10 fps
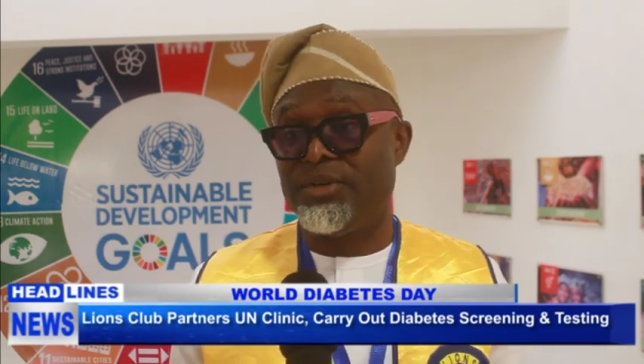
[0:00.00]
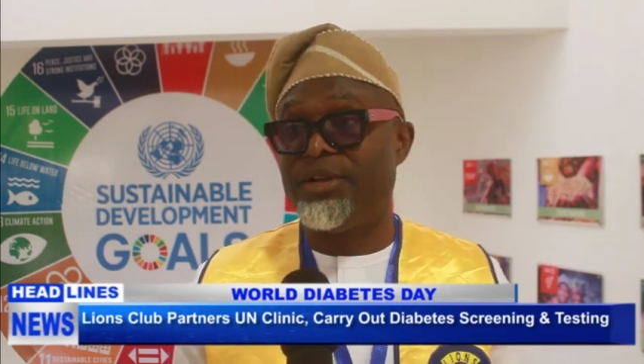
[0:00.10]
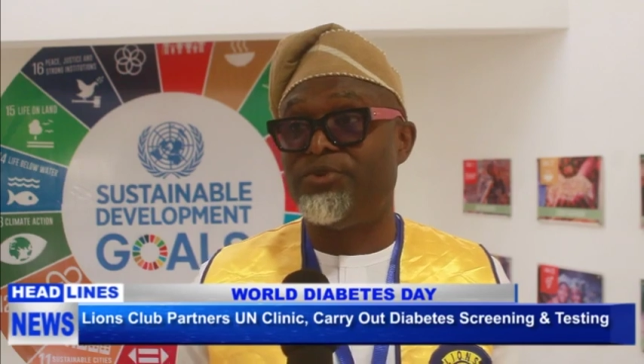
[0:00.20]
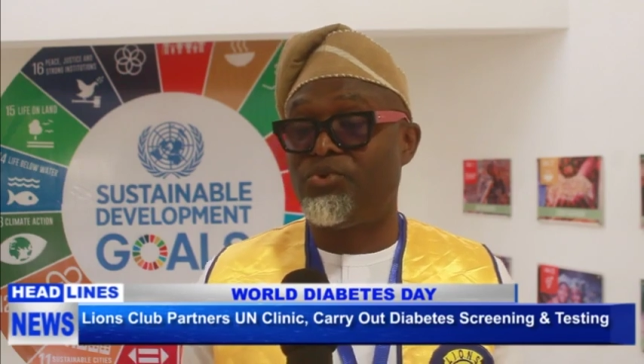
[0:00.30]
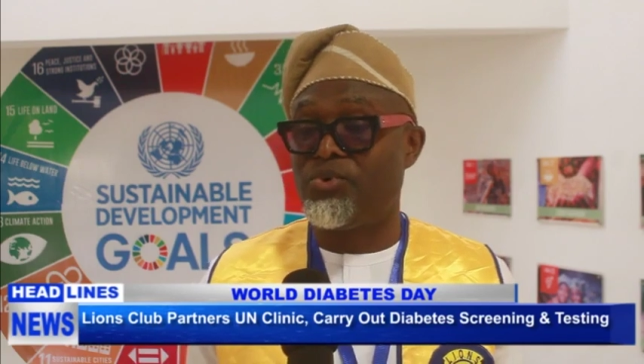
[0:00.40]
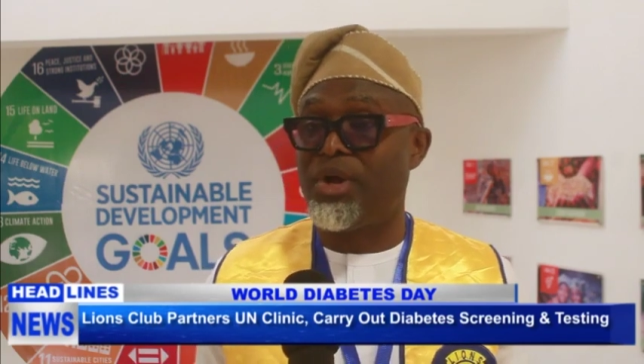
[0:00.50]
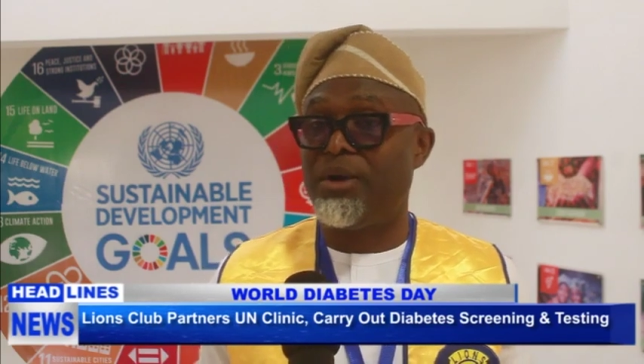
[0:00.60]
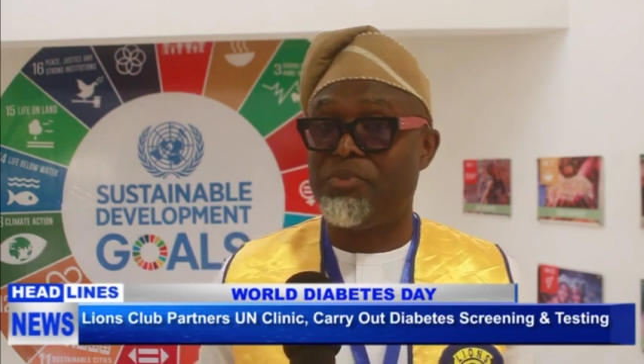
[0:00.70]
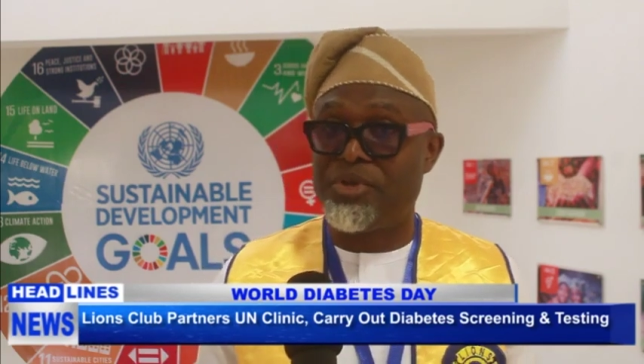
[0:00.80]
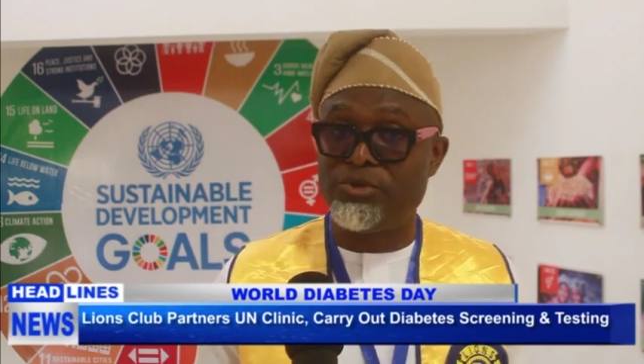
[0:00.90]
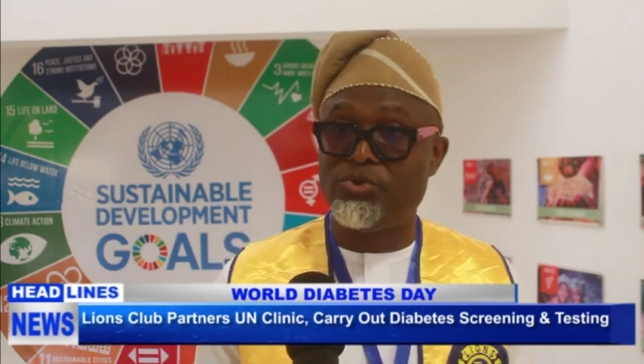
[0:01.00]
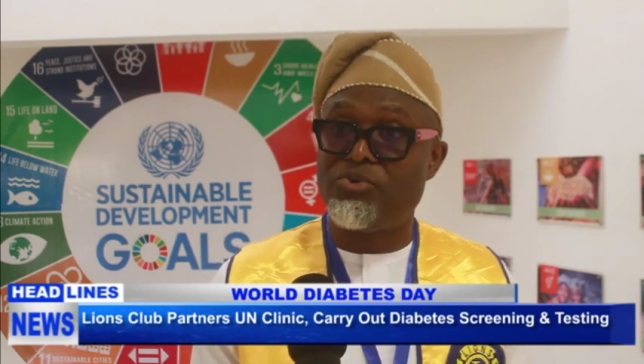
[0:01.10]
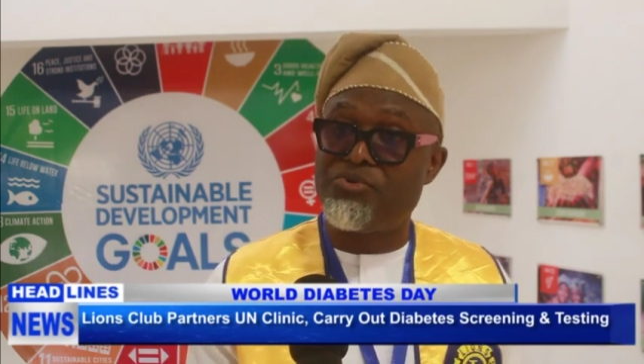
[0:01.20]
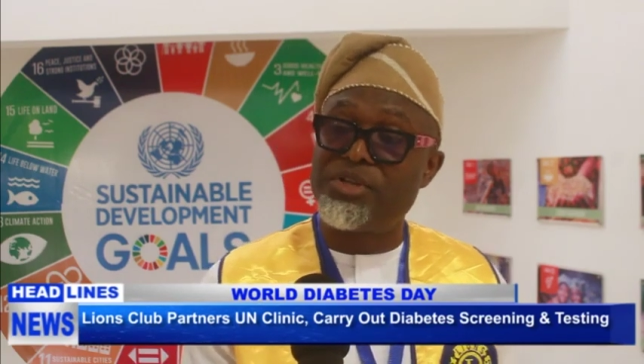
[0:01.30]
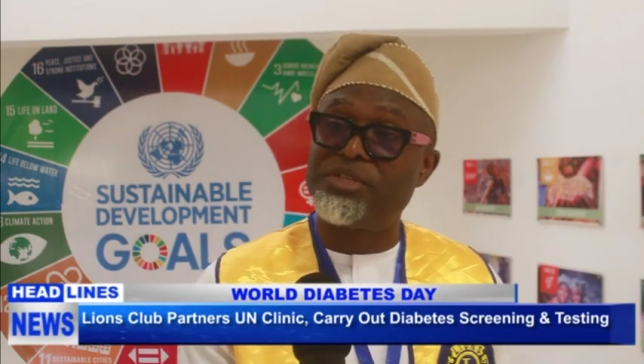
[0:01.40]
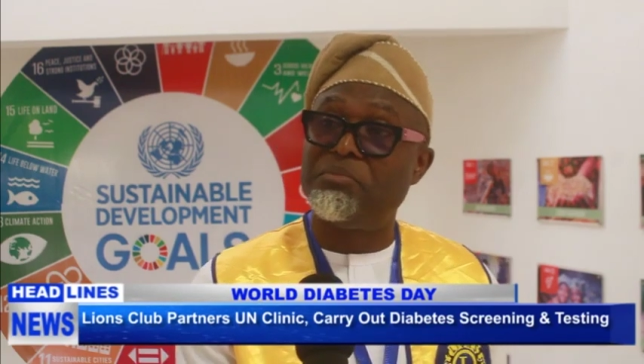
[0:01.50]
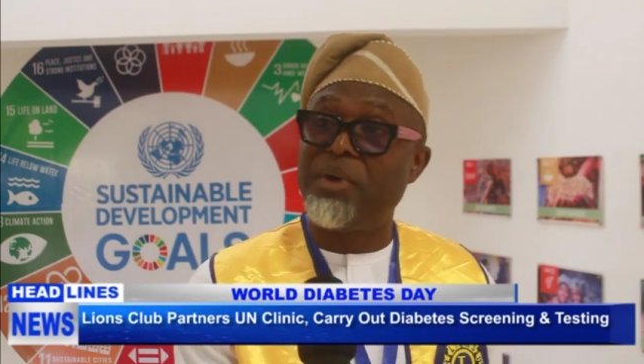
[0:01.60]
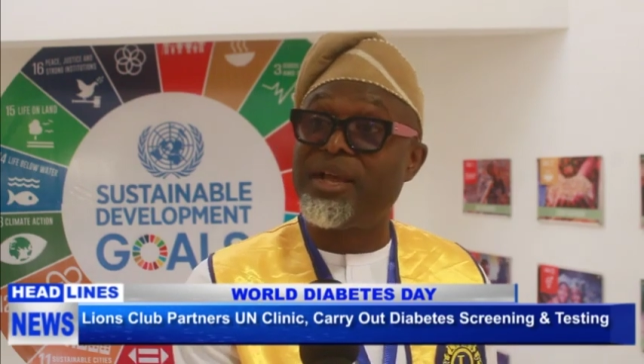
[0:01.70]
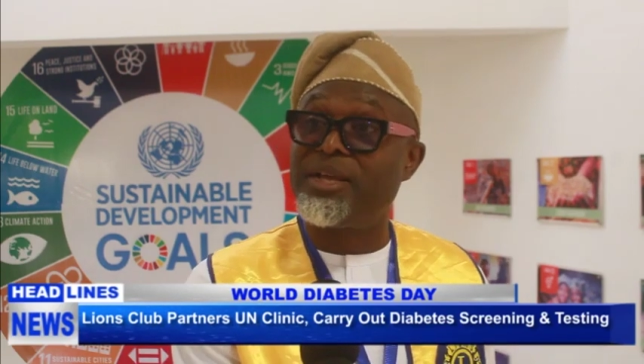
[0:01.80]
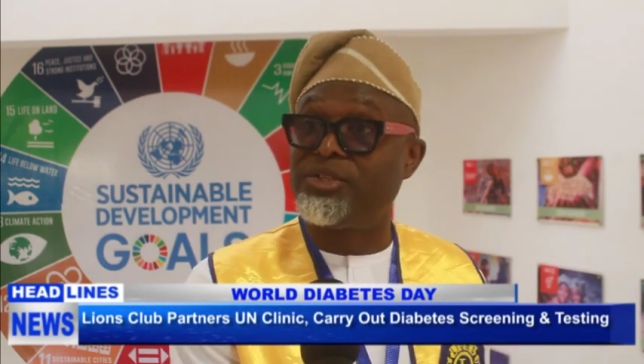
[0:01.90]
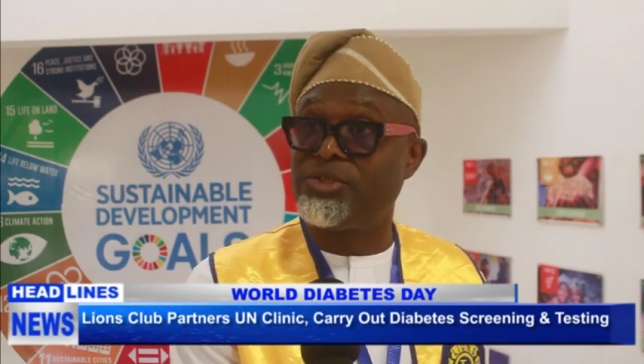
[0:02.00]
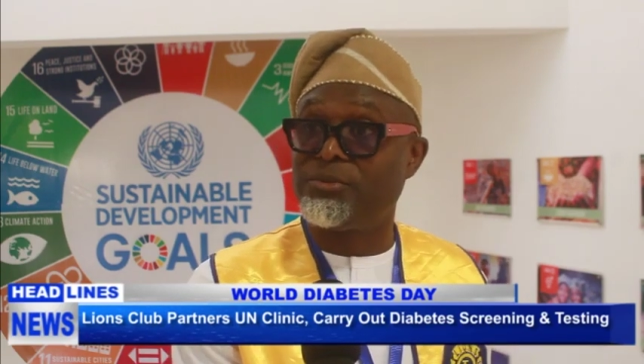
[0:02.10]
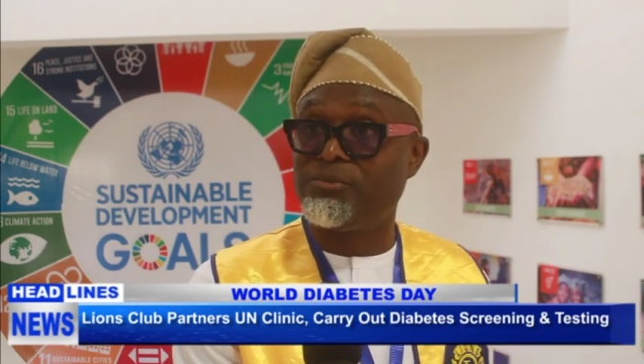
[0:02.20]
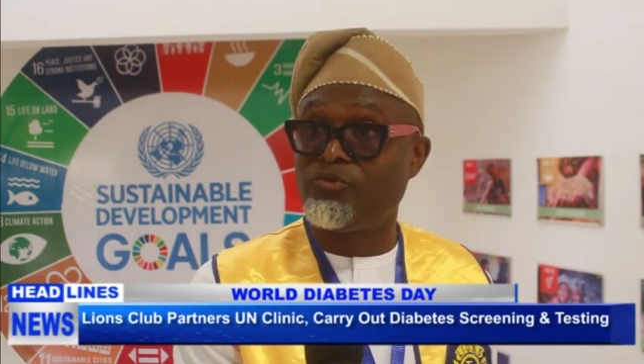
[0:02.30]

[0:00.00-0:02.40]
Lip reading: then you could now begin to create a package